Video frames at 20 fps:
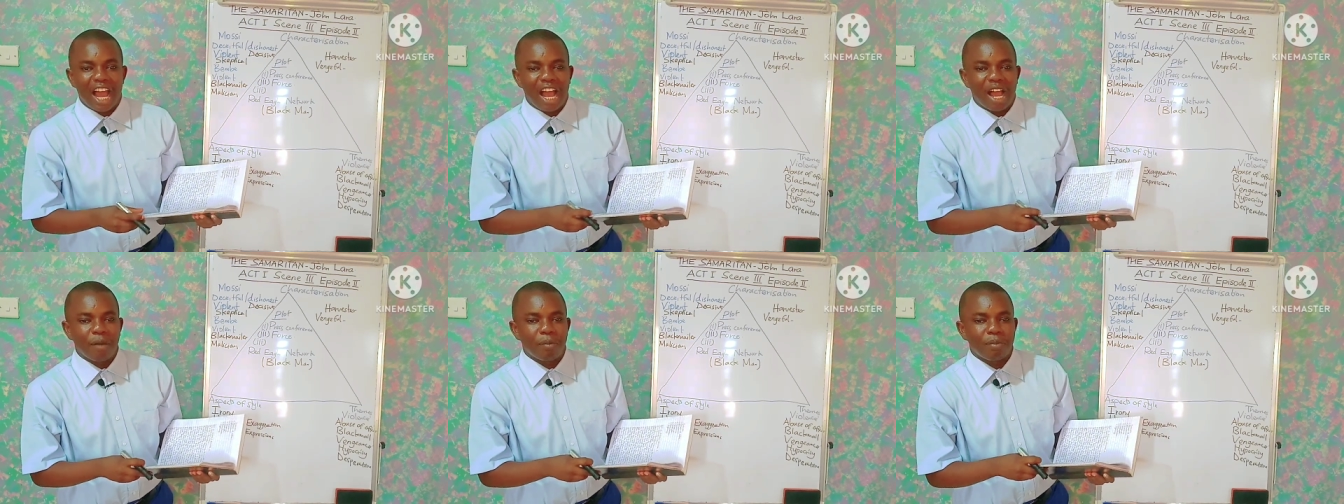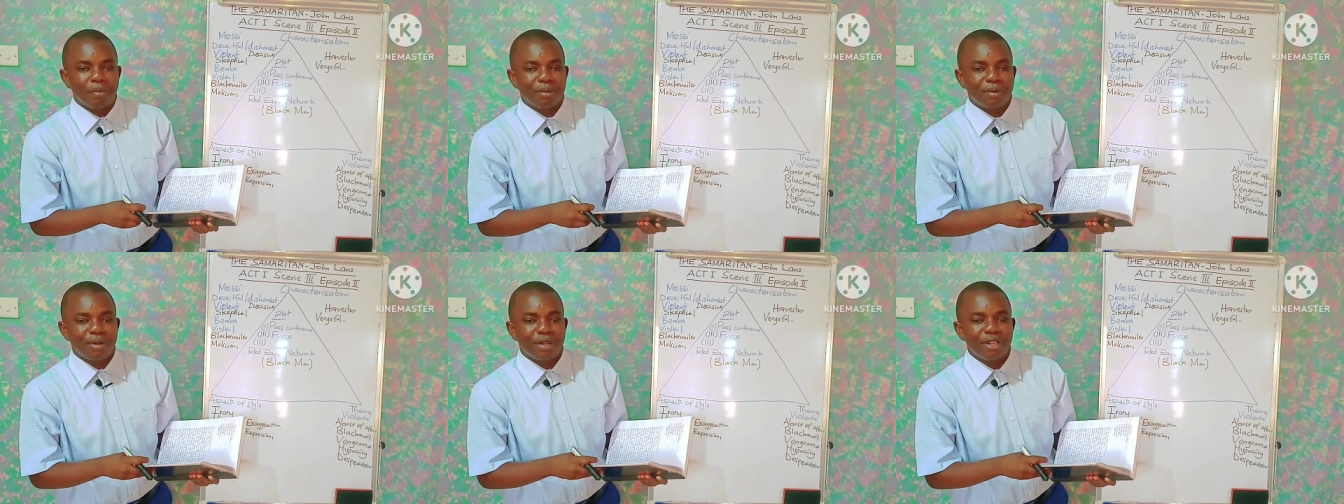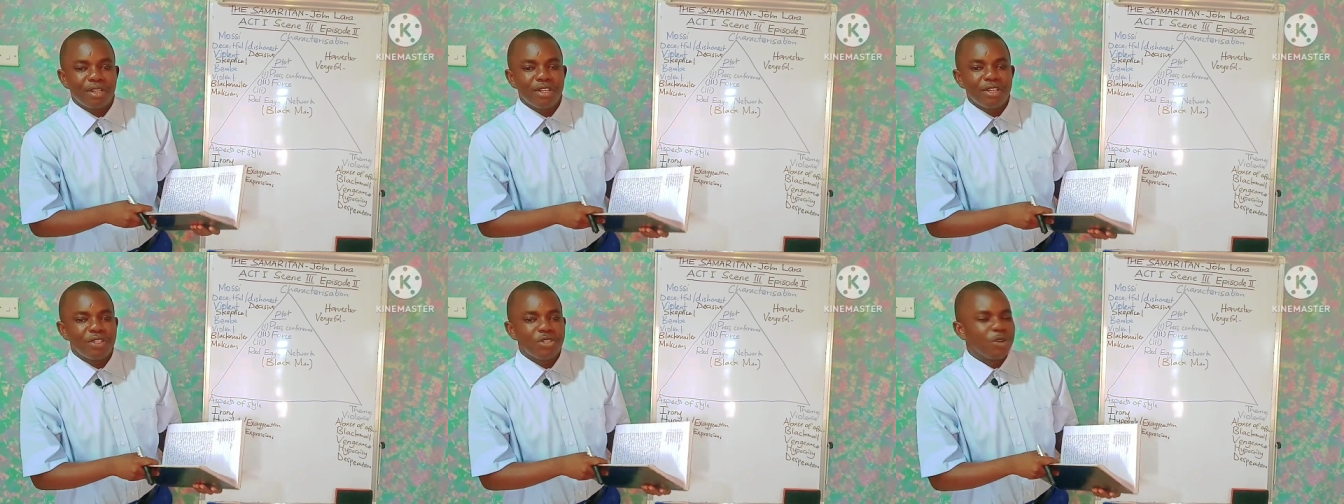Act.
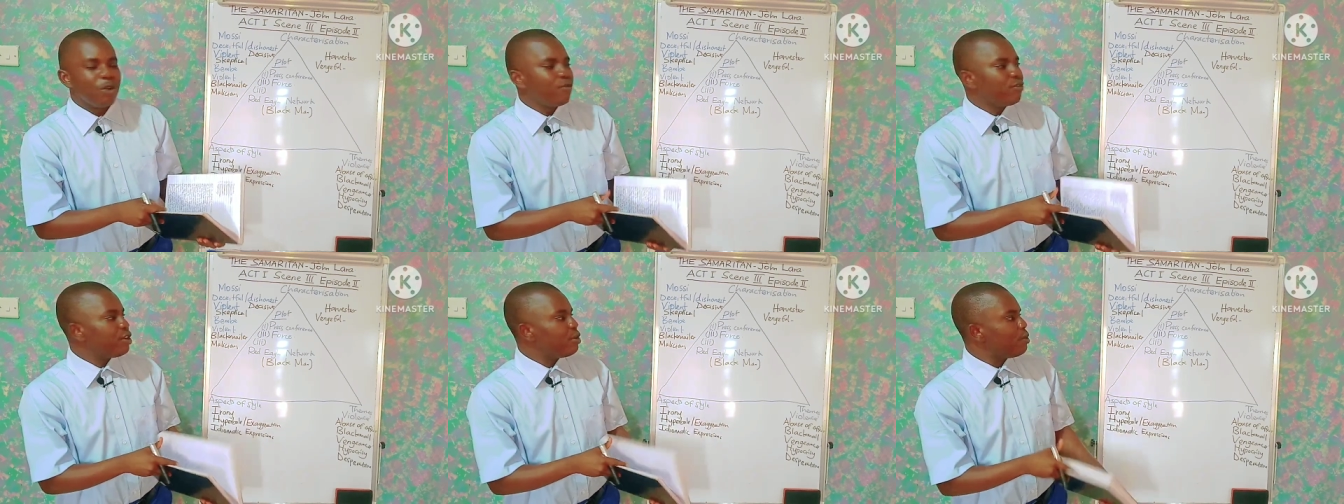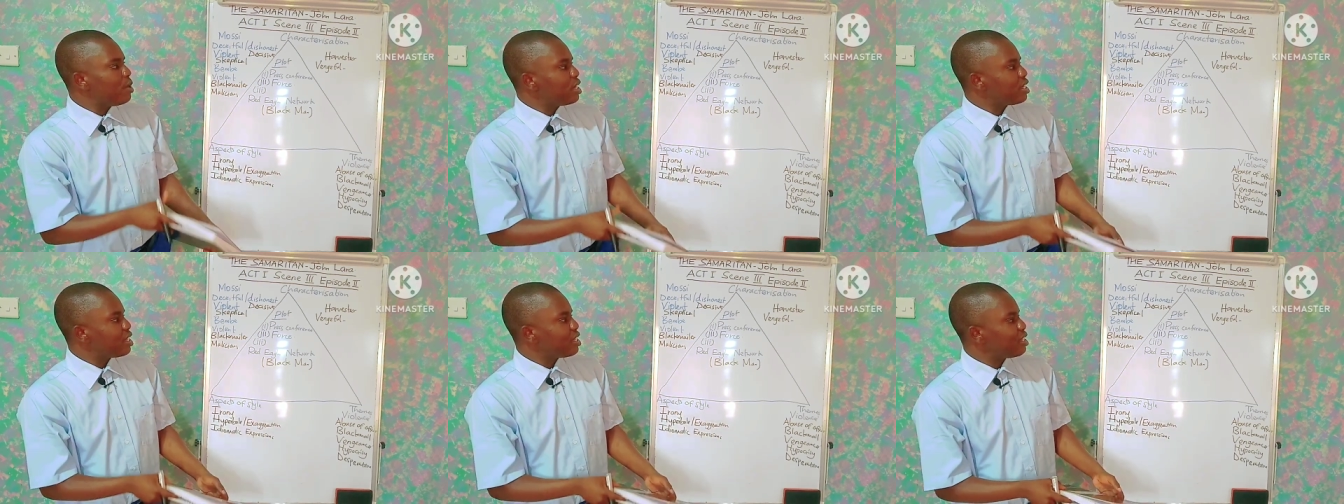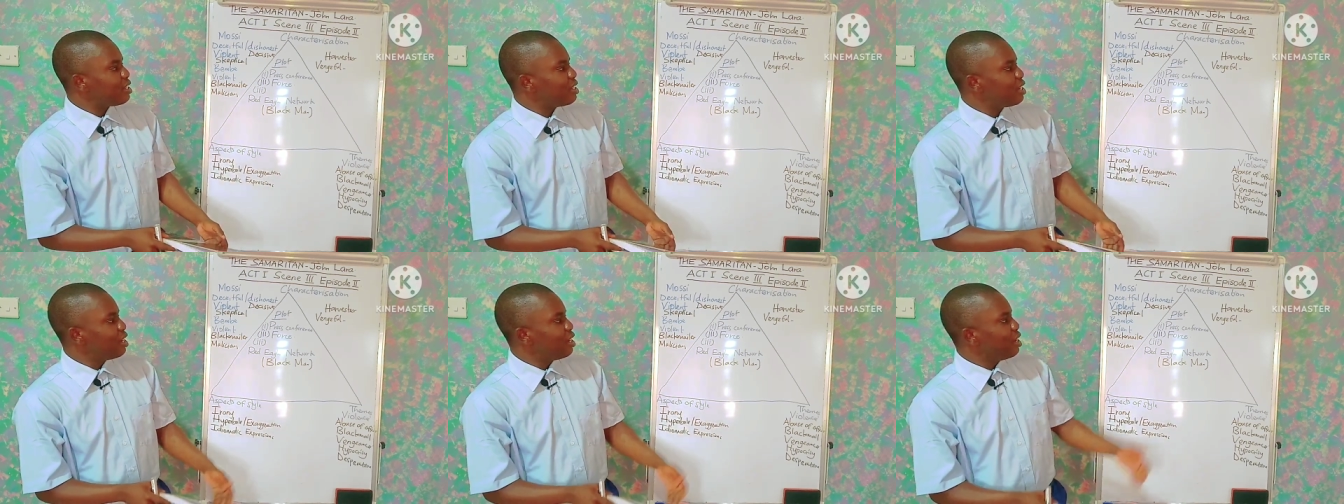So,
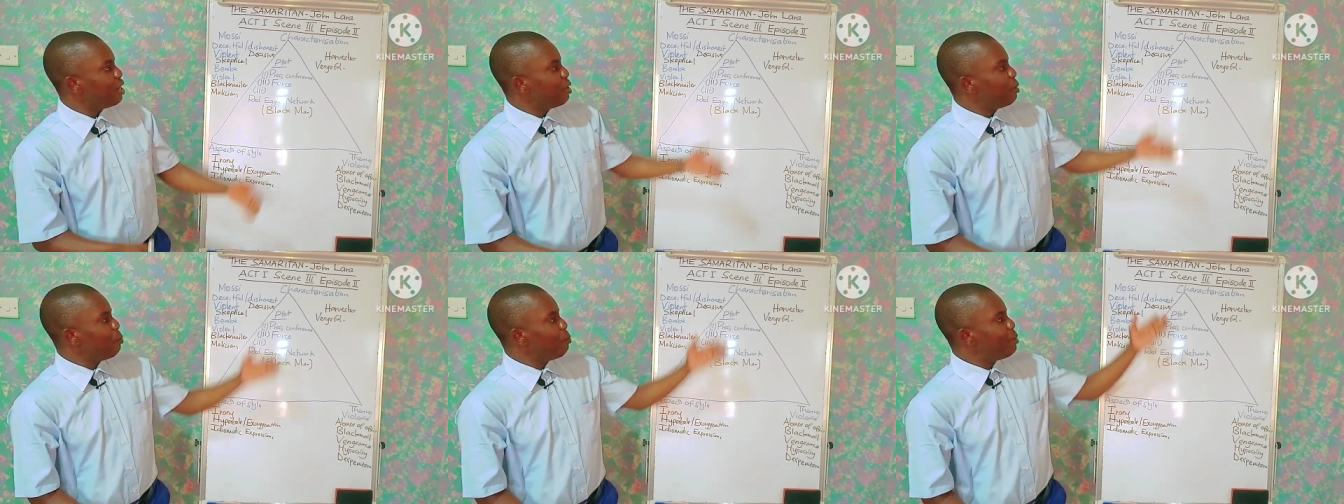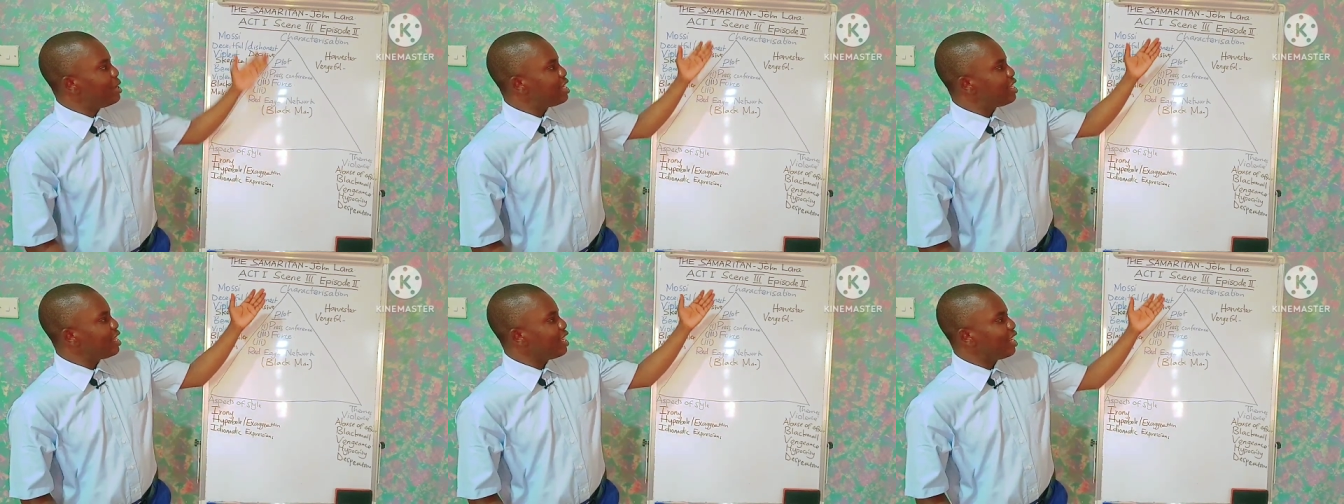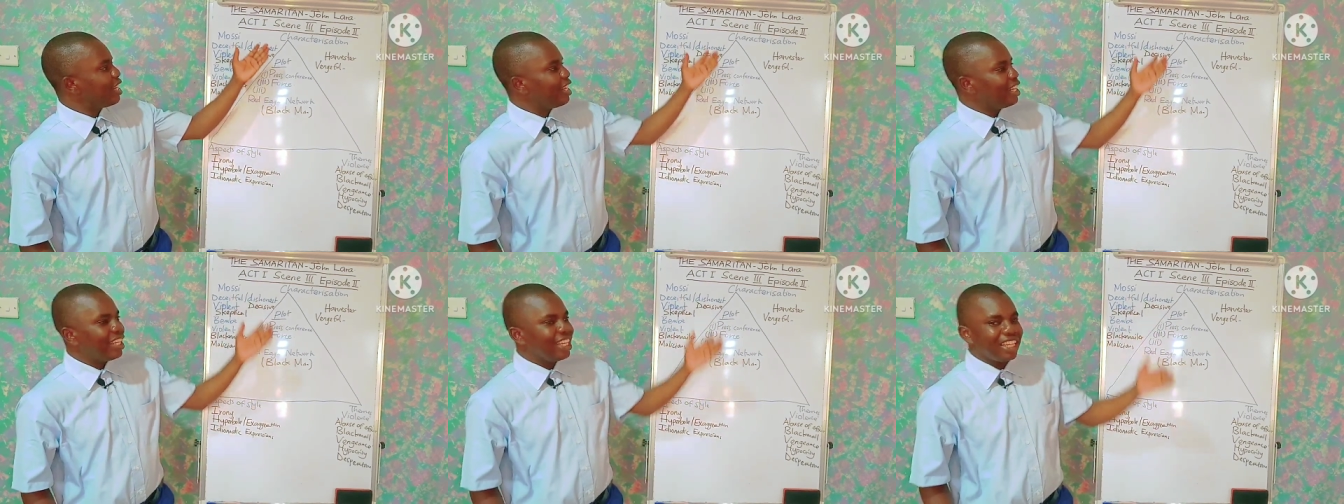viewers,
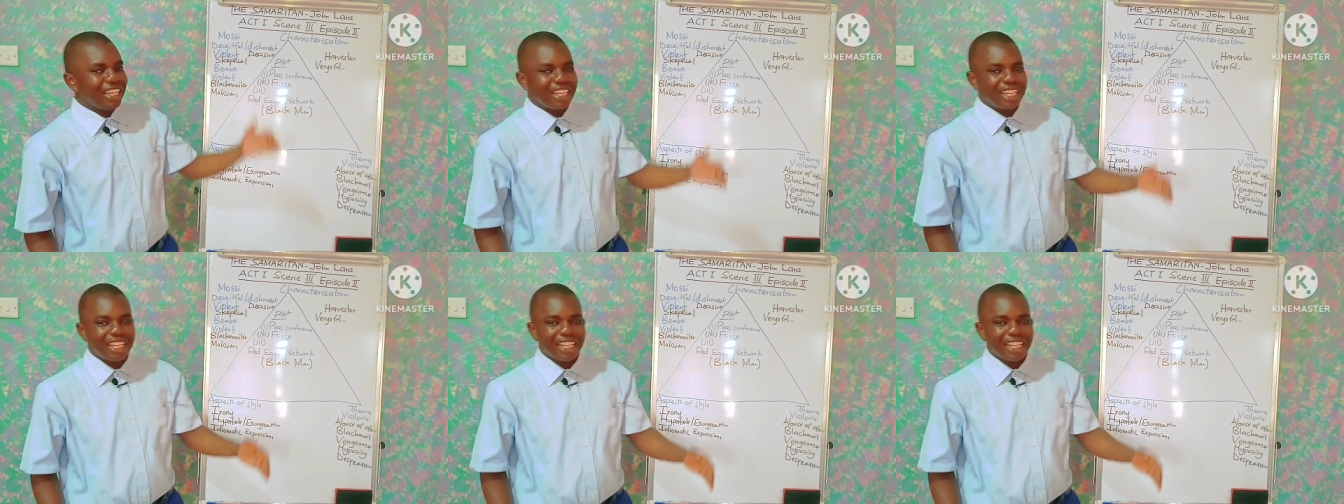basically,